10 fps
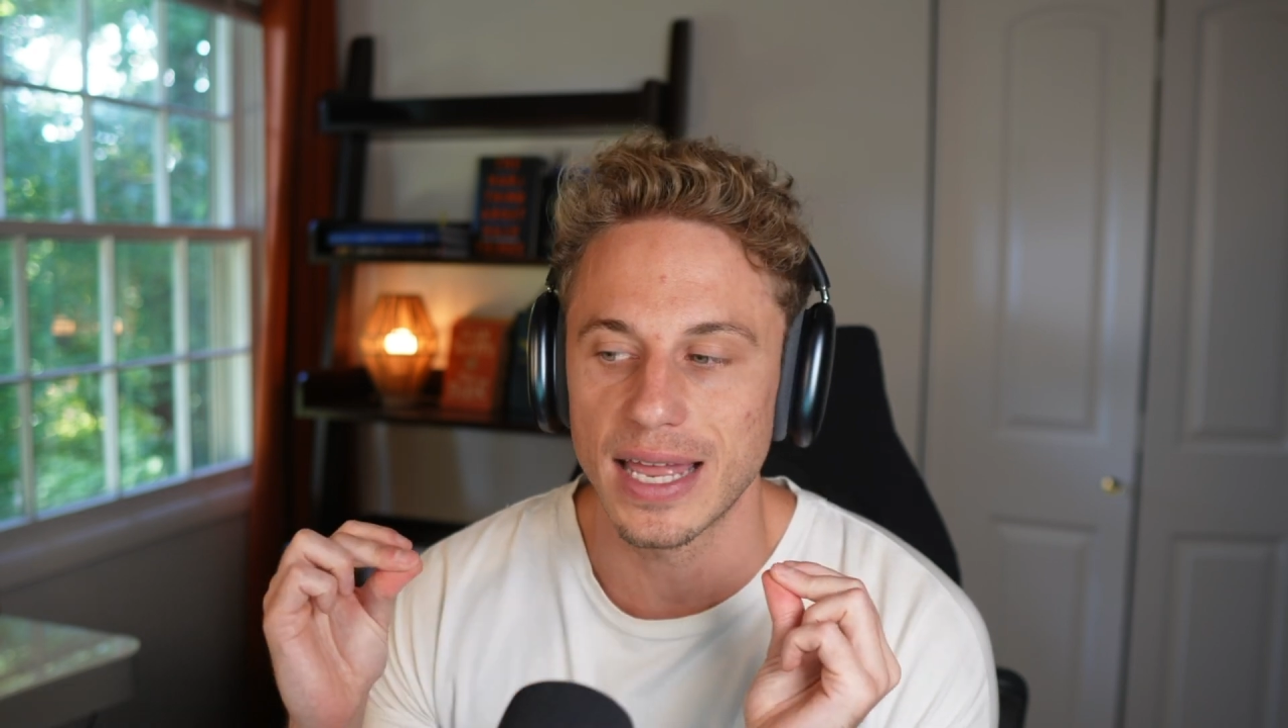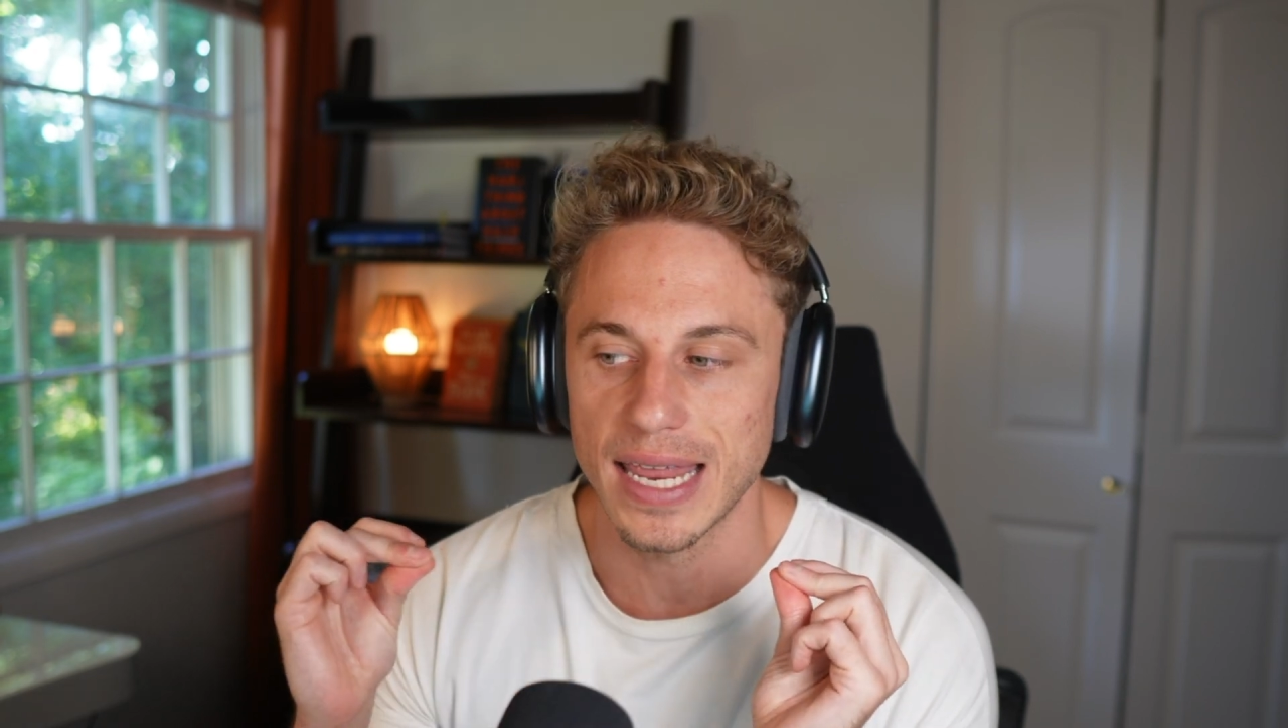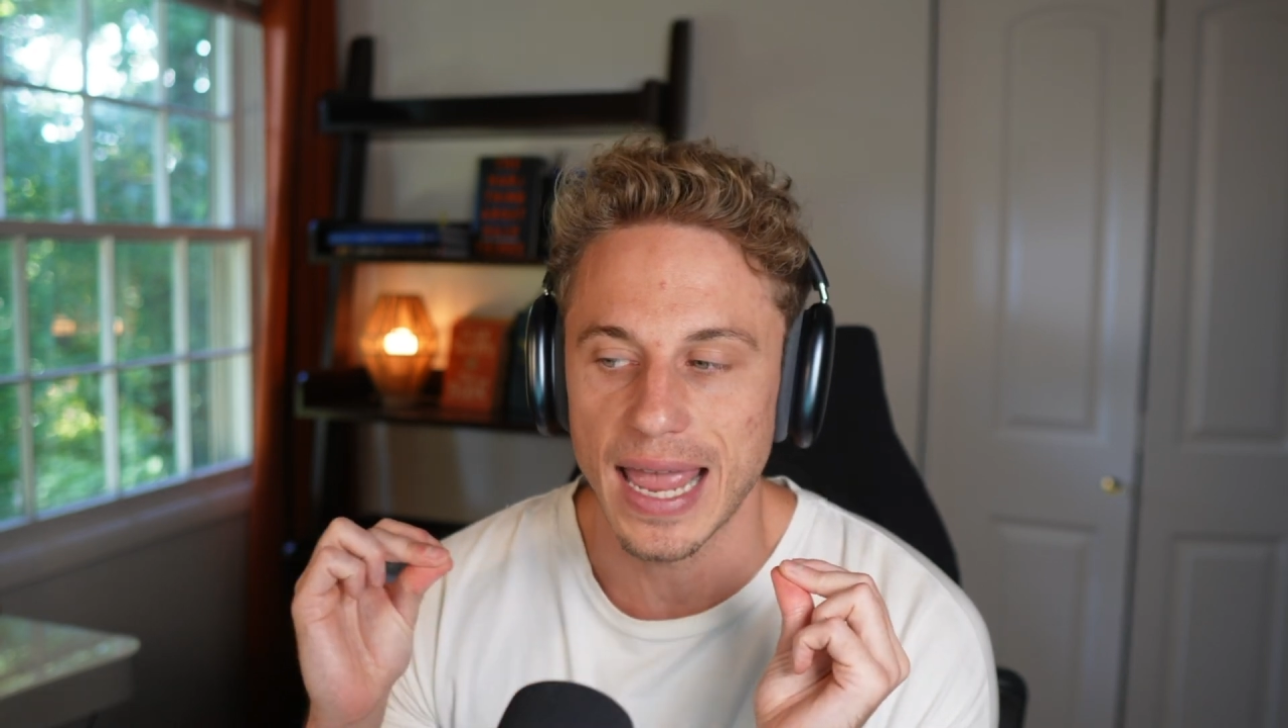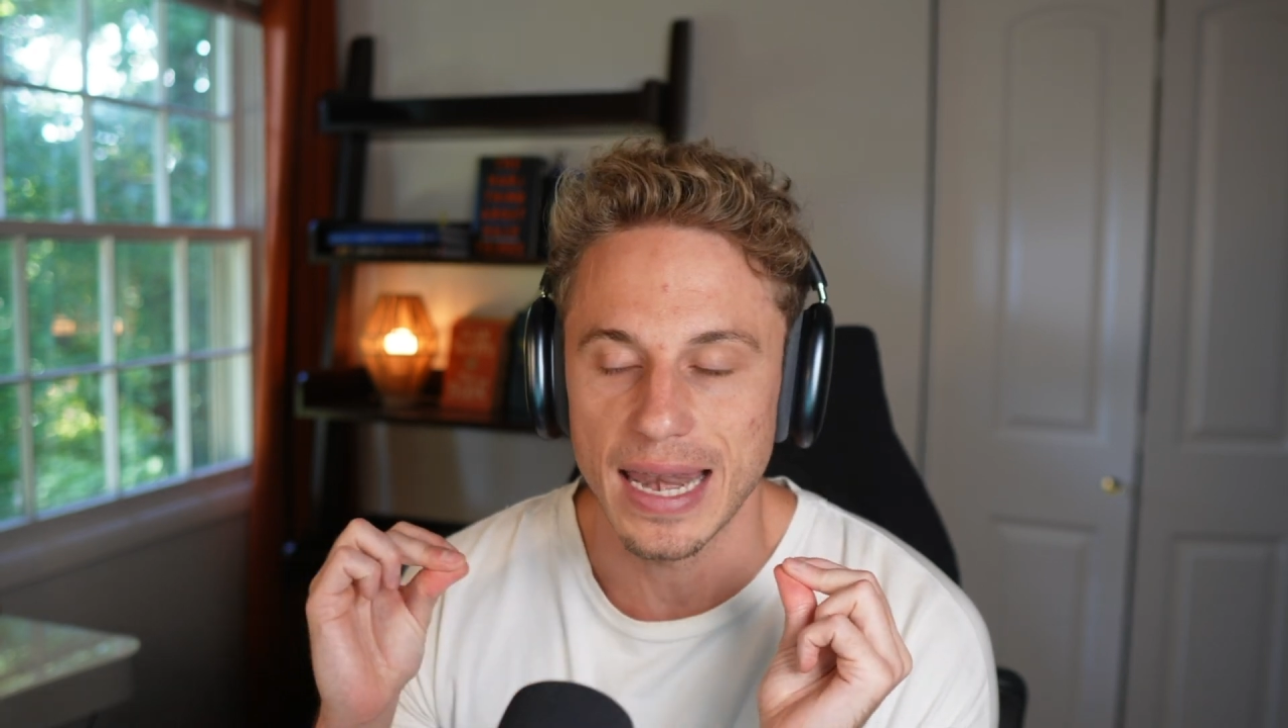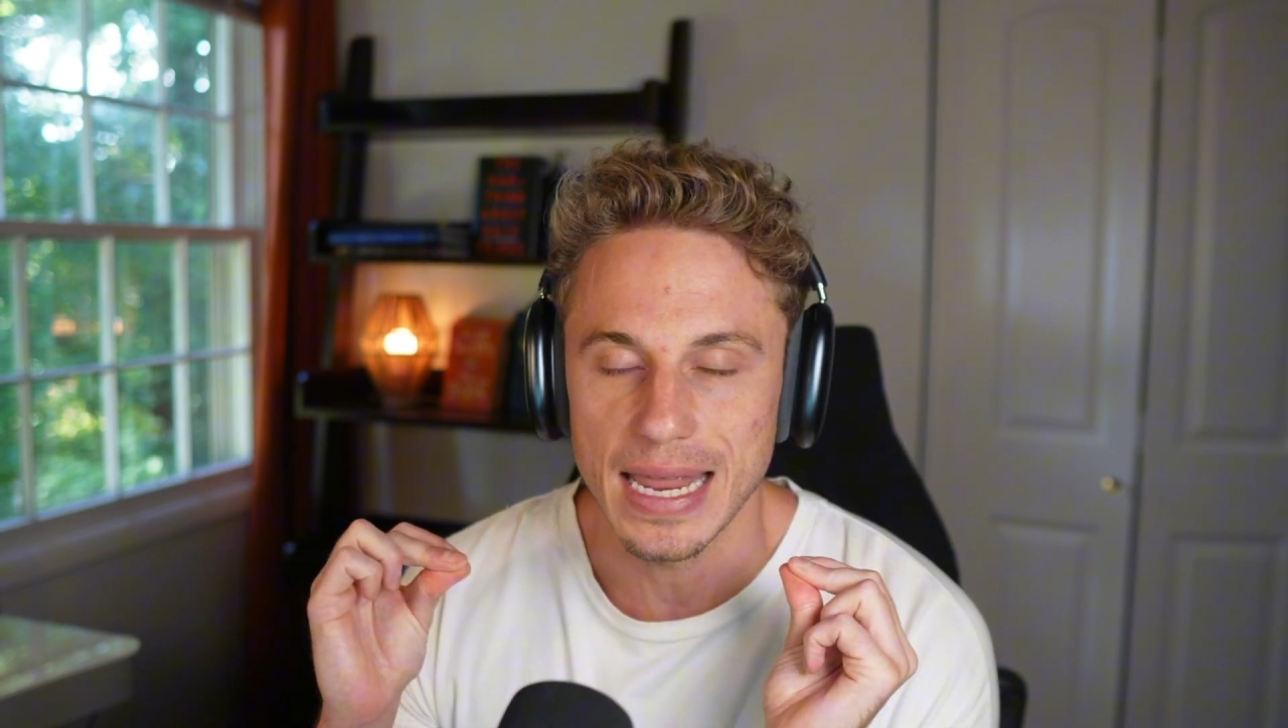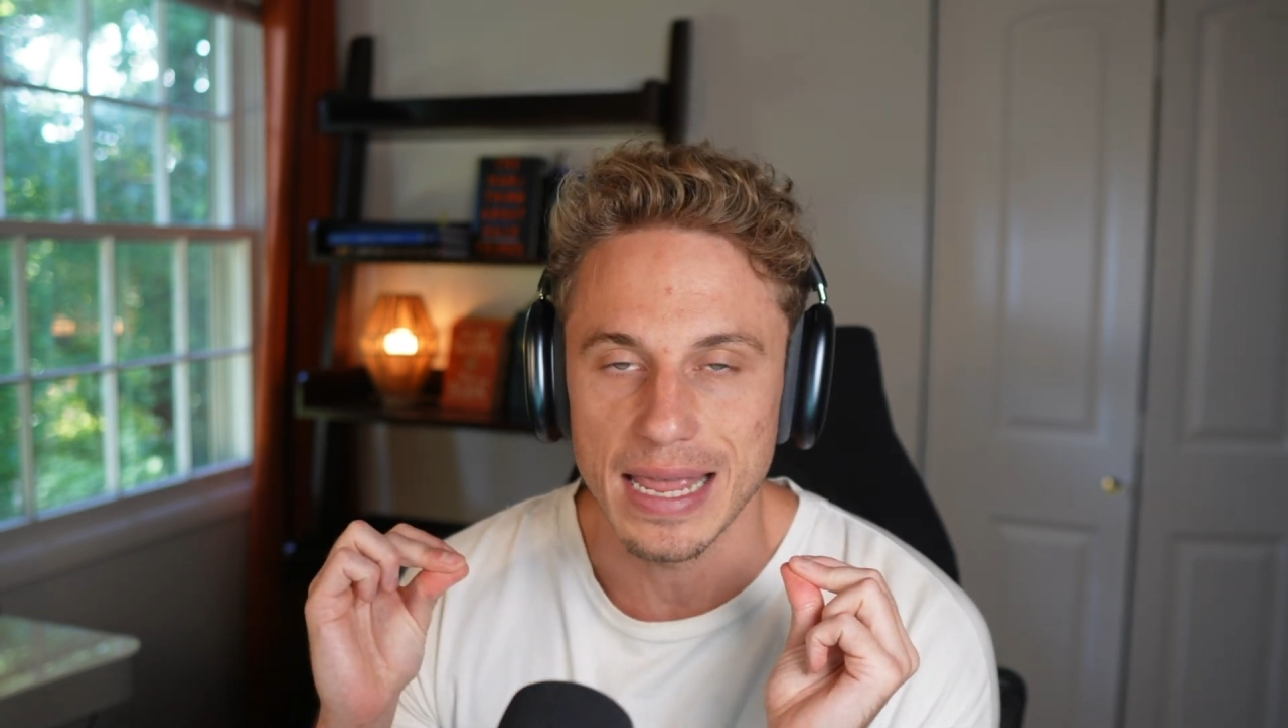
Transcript: getting an